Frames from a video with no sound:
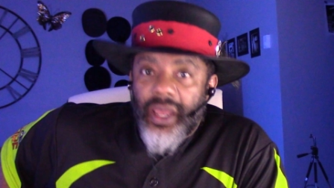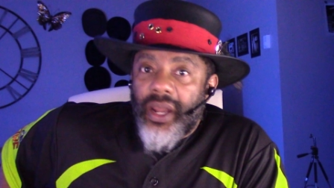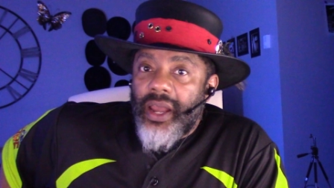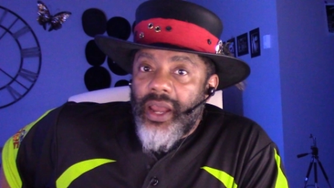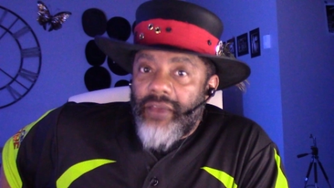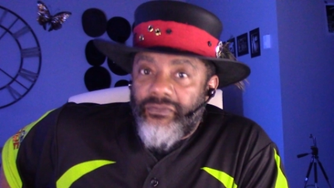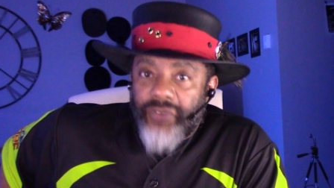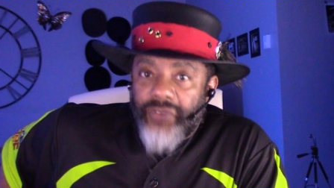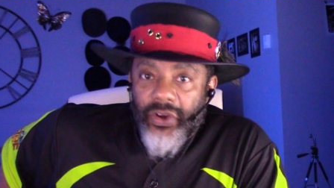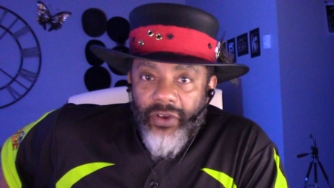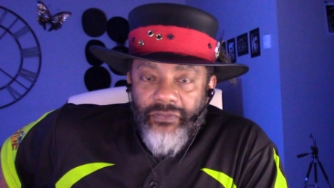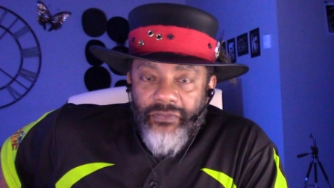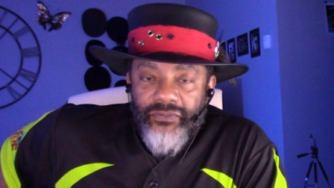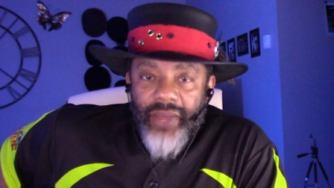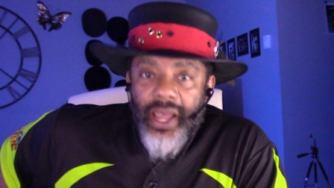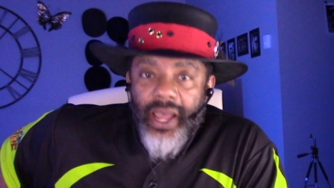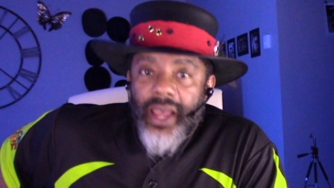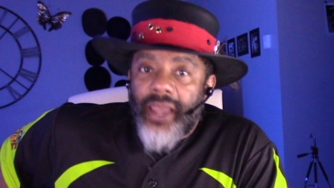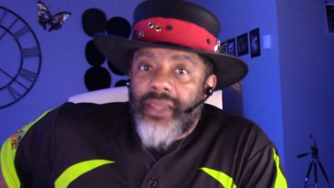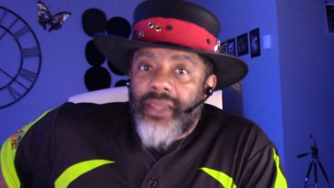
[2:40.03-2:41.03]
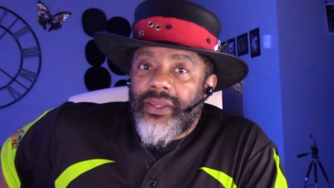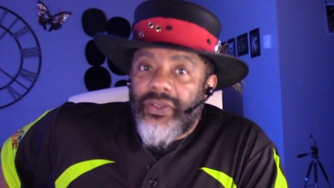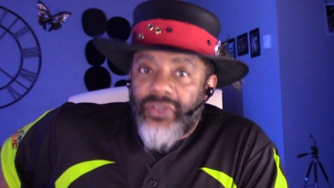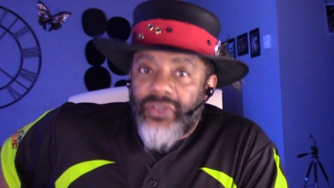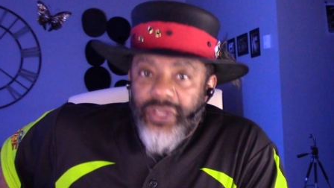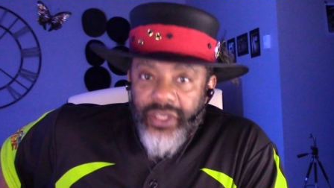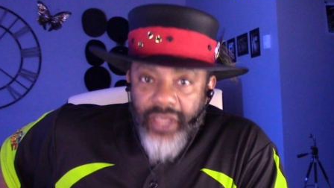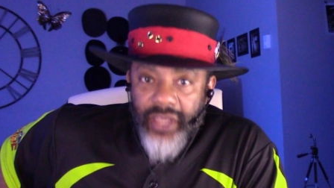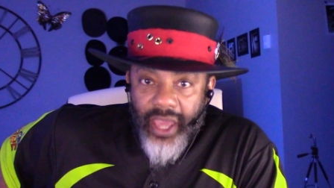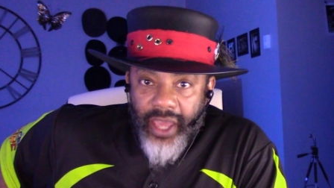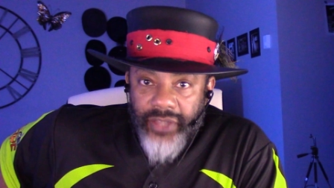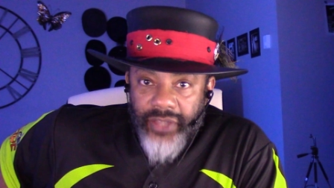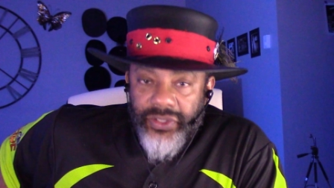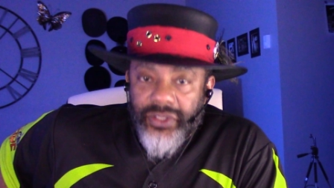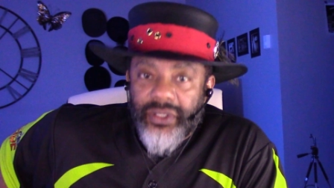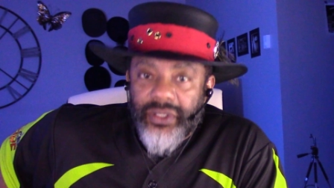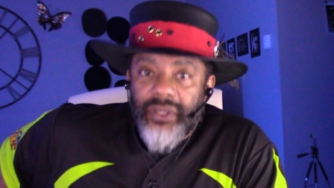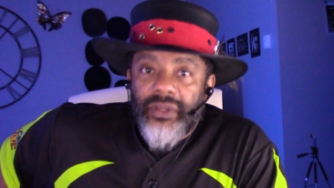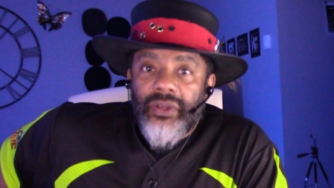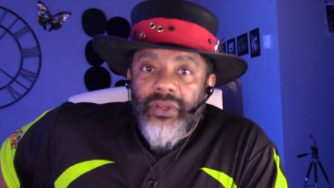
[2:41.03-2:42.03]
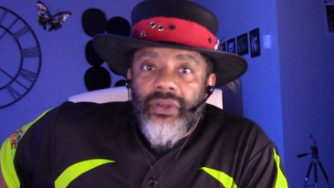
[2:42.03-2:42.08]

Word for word: and I verify yes,